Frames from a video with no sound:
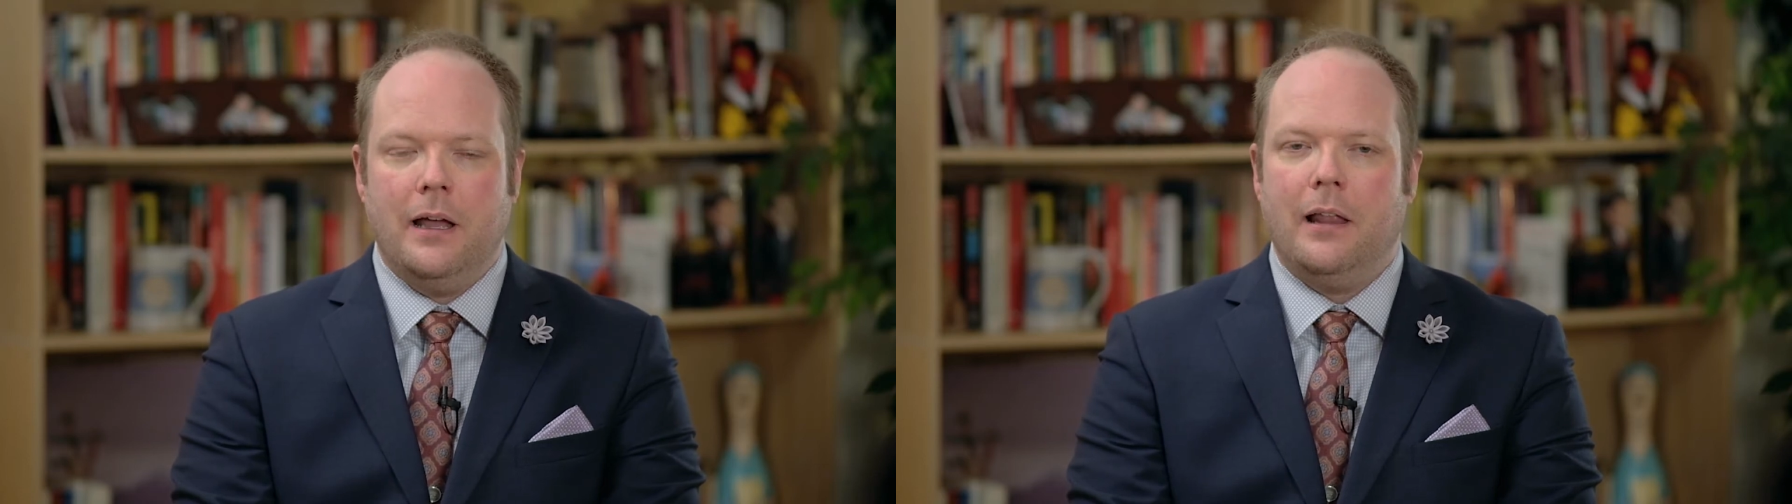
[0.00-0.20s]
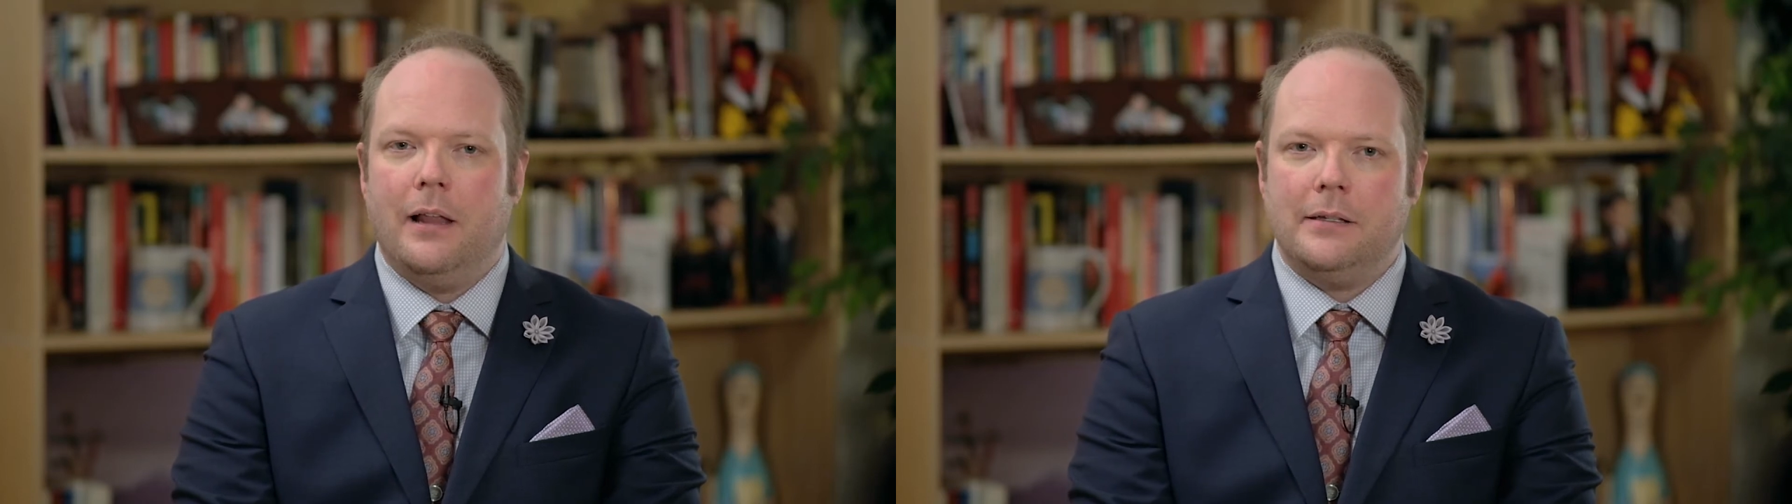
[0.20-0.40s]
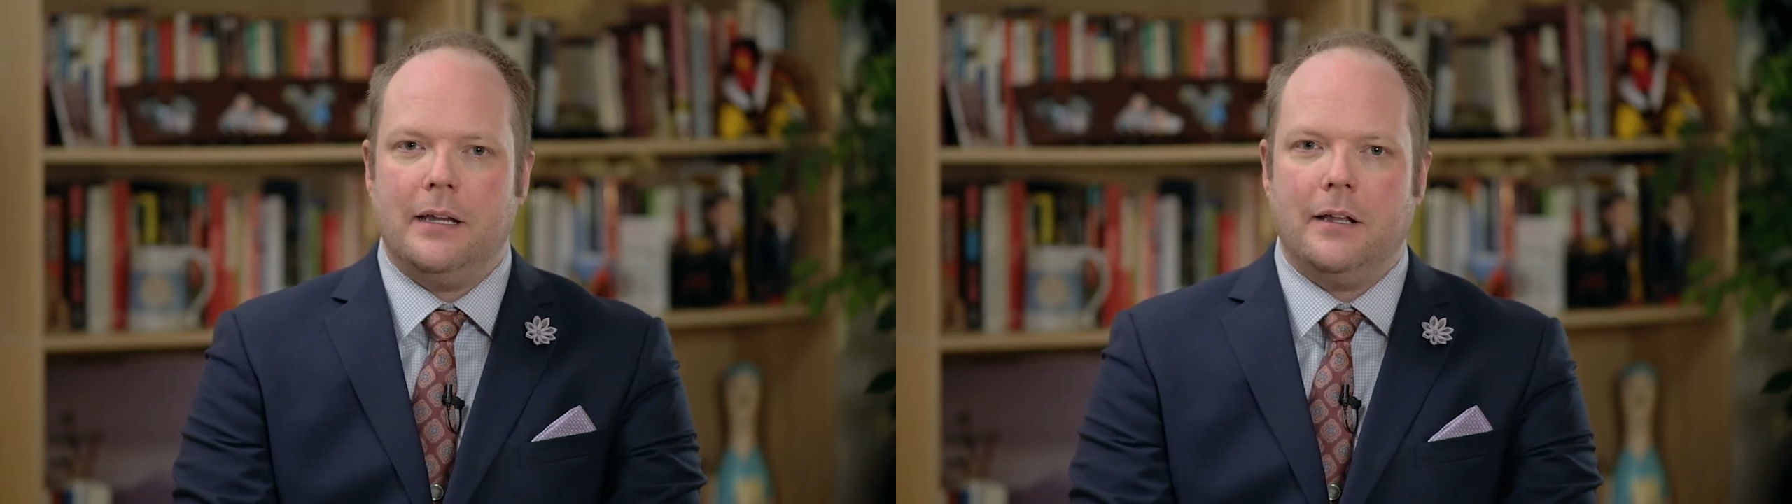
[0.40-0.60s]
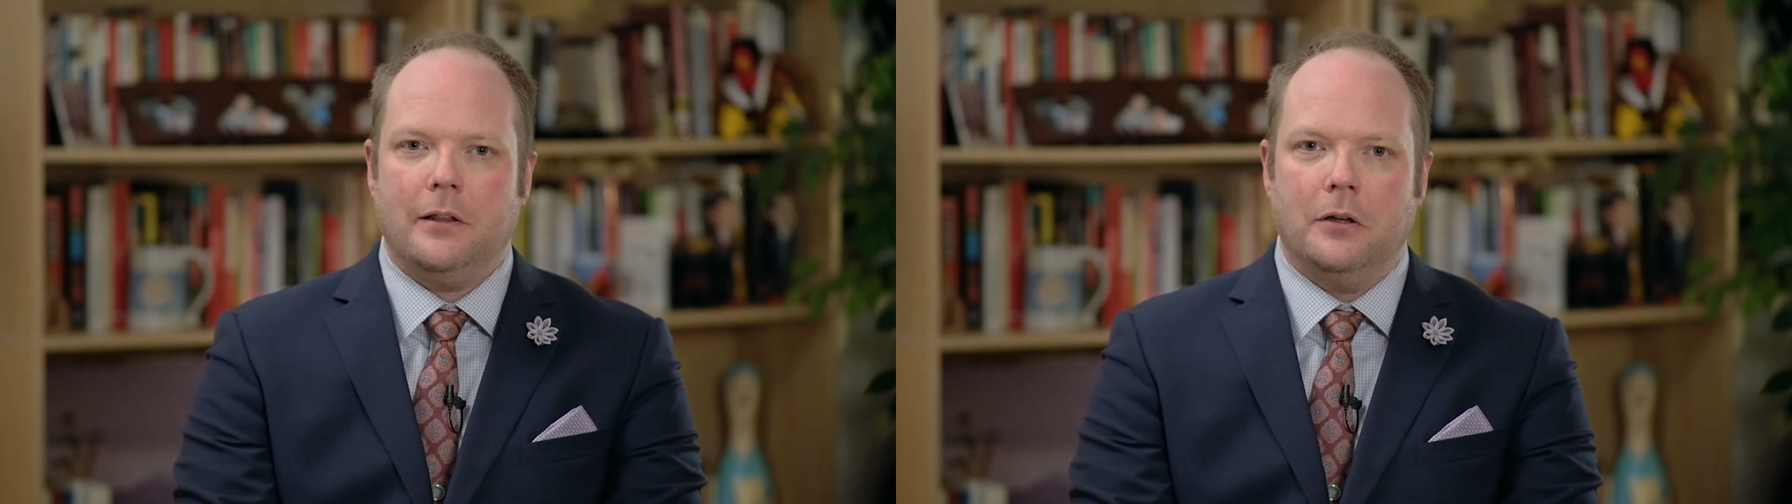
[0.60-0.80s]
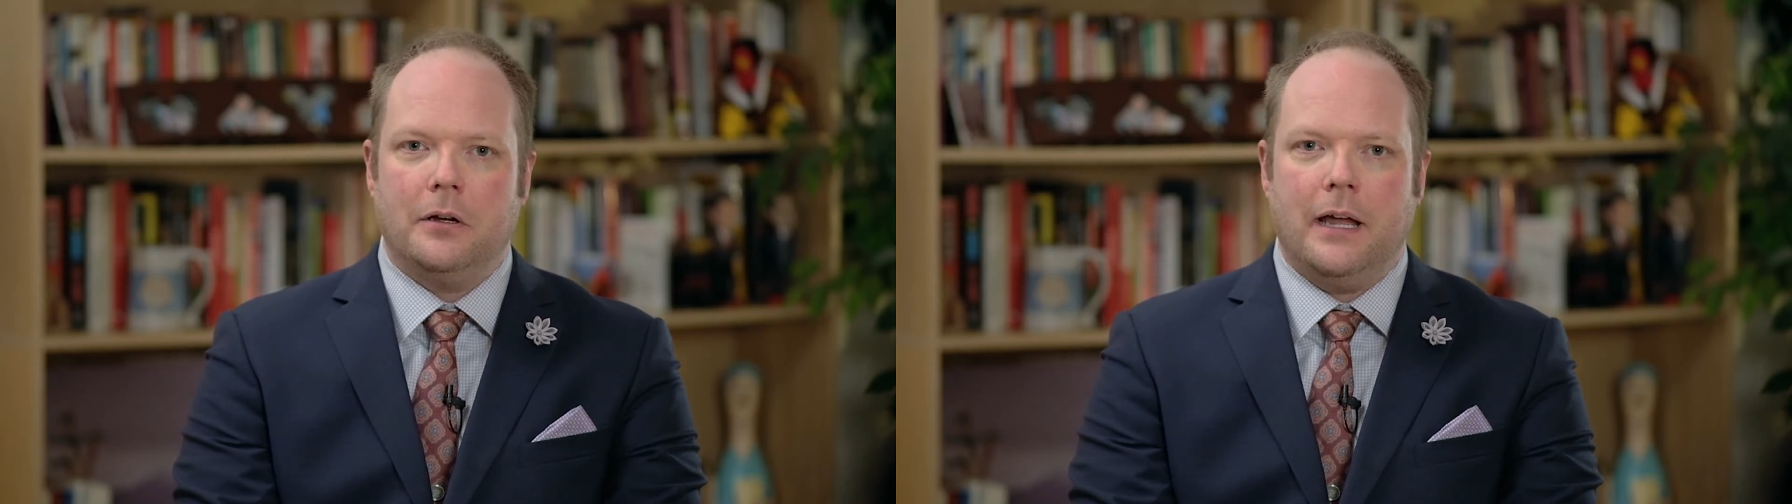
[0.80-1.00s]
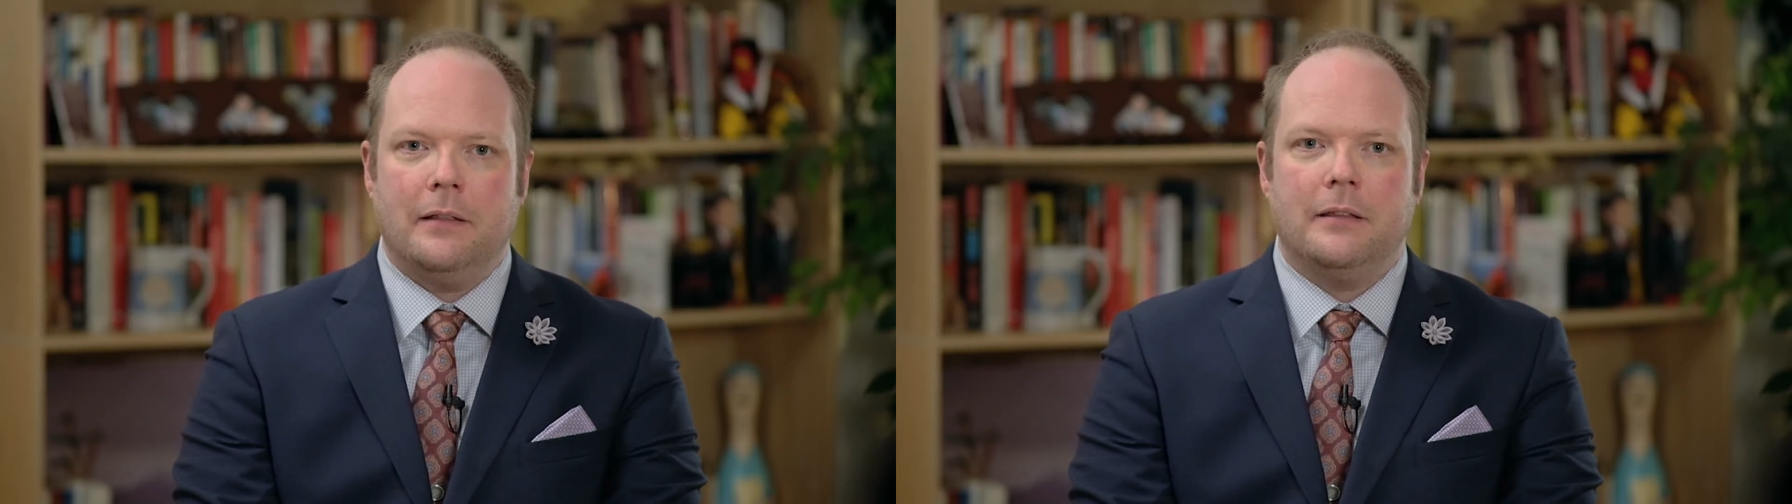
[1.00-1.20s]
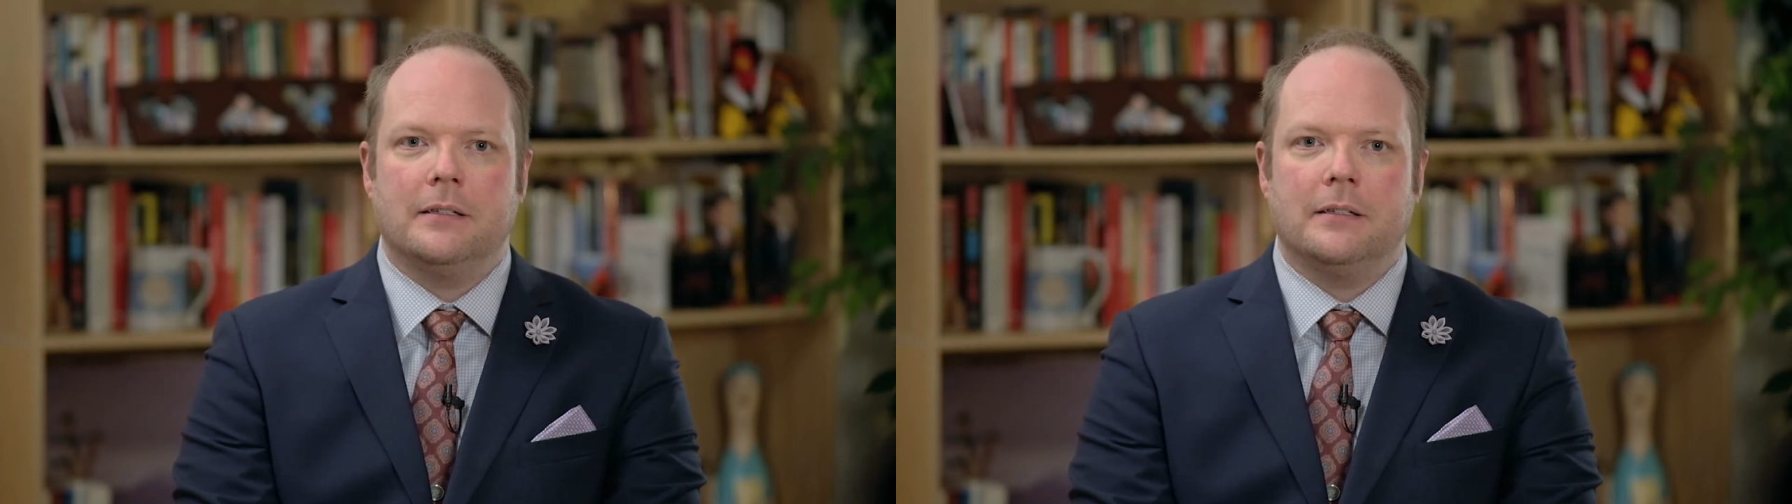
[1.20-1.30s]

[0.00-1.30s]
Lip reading: Let's take a look at the